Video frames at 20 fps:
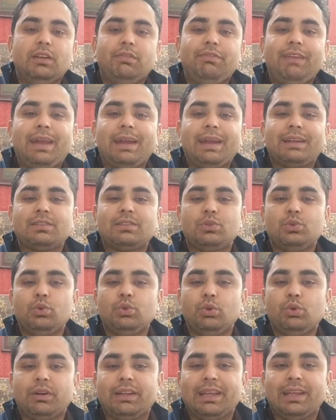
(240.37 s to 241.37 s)
facts do
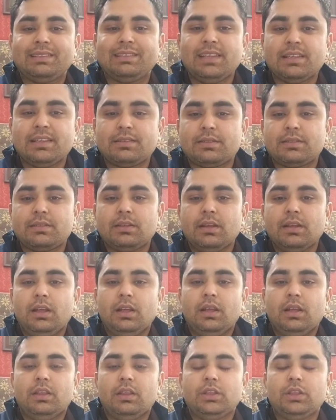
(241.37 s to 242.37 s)
not exist,
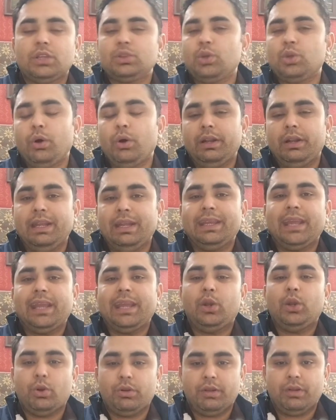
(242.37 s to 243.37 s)
the authority
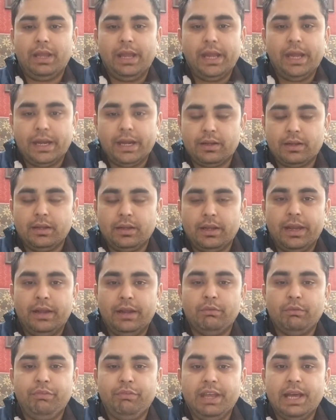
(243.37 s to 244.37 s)
cannot act,
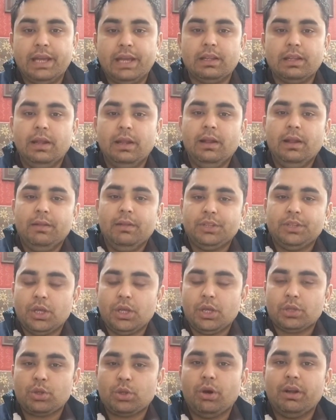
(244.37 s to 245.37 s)
and where the
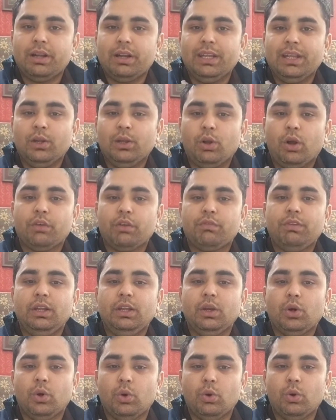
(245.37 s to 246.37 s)
authority wrongfully
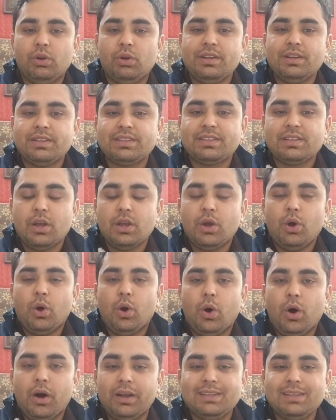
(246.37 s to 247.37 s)
holds
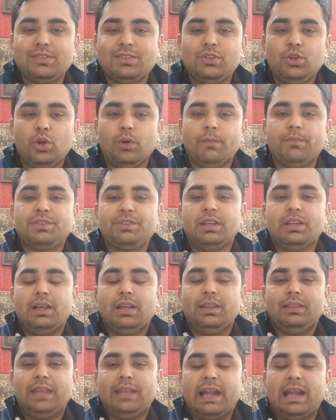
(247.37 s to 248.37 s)
or assumes
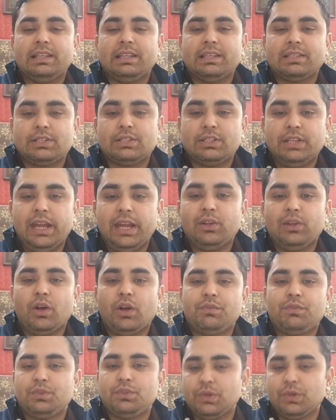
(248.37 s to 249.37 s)
that the state
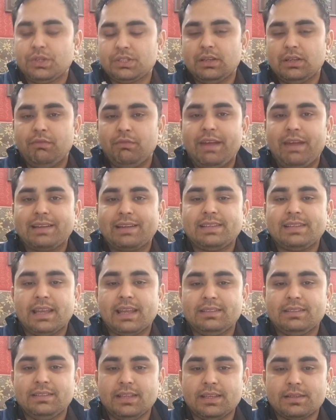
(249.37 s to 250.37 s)
of jurisdictional facts
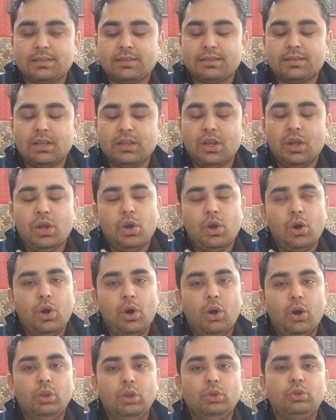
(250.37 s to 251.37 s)
exists,
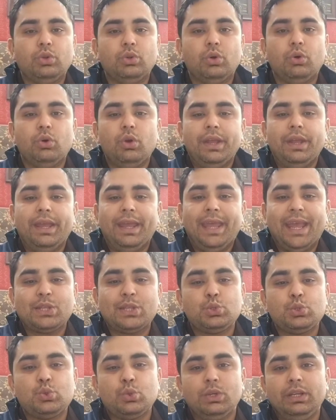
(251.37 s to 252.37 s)
although
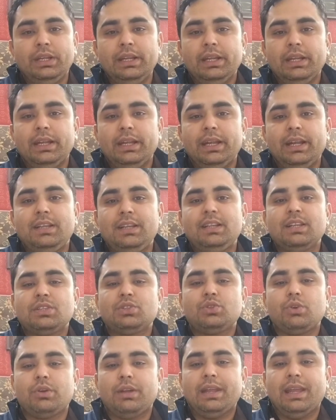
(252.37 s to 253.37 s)
actually it does
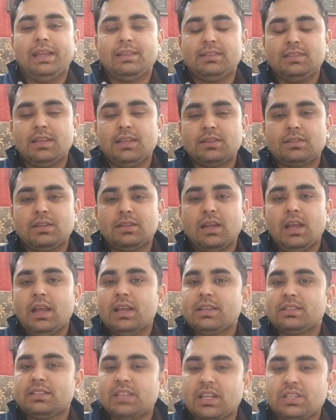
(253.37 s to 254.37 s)
not exist,
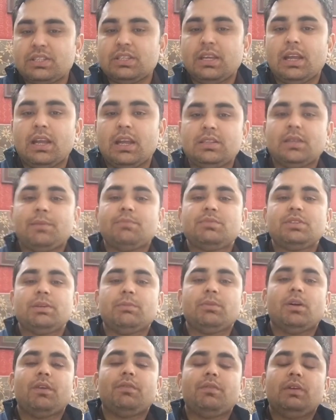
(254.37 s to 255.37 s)
such assumption
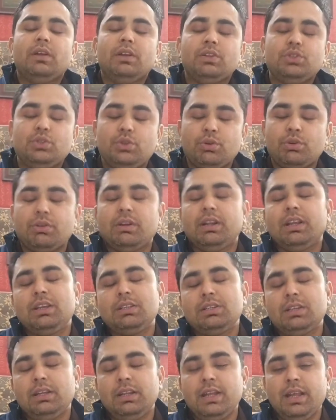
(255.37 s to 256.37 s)
of
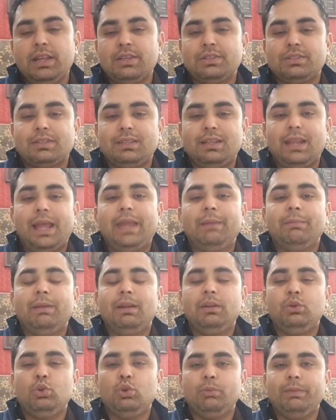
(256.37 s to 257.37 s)
jurisdiction is liable
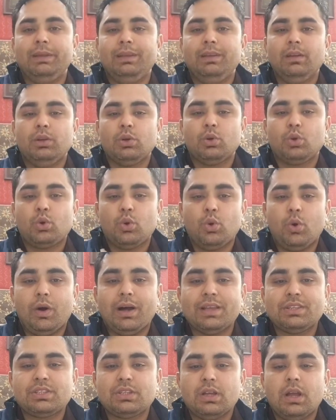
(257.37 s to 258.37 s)
to be
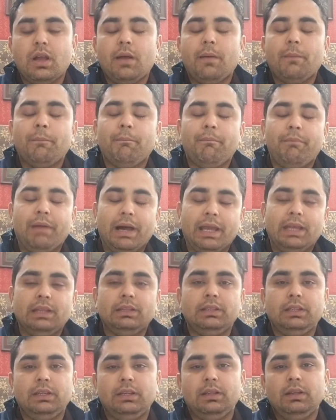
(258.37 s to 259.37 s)
quashed by
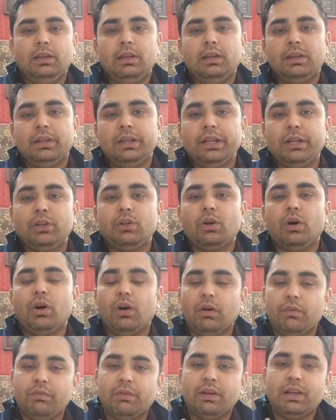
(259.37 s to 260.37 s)
the writ
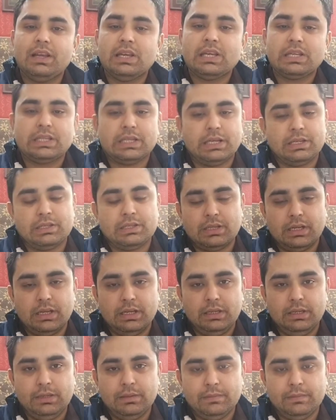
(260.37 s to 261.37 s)
of certiorari.